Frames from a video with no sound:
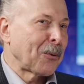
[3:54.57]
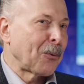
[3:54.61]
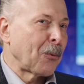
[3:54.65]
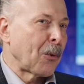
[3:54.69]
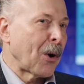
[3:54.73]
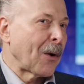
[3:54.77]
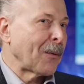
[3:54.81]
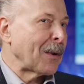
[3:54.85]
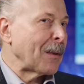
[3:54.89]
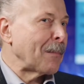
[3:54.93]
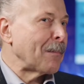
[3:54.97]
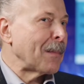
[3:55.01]

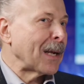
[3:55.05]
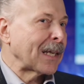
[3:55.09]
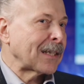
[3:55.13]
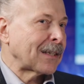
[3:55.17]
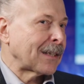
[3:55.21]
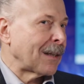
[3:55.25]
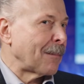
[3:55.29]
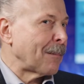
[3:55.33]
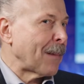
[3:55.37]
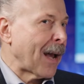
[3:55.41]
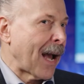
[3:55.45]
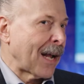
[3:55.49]
where we
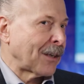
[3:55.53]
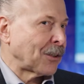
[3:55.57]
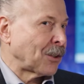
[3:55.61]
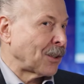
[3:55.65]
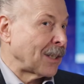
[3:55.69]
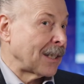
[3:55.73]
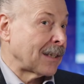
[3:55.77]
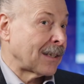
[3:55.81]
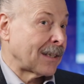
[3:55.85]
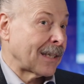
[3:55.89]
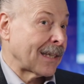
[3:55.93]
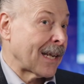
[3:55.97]
mix and match
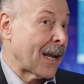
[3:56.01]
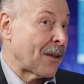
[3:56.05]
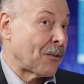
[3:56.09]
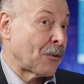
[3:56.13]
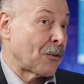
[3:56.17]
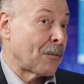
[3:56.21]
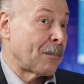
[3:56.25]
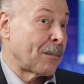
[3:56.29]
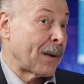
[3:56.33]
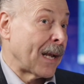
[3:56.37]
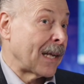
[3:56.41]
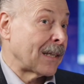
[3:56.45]
these
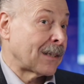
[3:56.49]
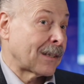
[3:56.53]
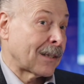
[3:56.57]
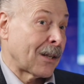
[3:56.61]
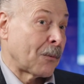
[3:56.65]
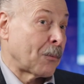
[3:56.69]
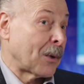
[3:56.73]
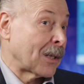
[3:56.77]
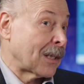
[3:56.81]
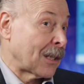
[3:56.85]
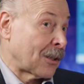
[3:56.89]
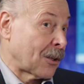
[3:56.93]
together based
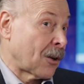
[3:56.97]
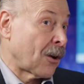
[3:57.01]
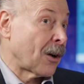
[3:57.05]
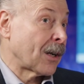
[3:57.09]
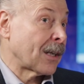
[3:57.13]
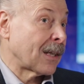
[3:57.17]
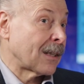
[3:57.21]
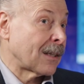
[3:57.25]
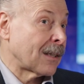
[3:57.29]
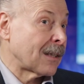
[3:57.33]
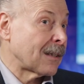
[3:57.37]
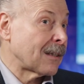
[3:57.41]
on what the
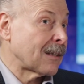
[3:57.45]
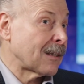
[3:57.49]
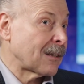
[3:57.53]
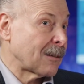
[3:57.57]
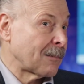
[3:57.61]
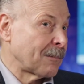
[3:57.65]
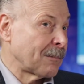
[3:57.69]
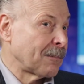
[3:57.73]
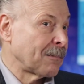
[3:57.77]
target is.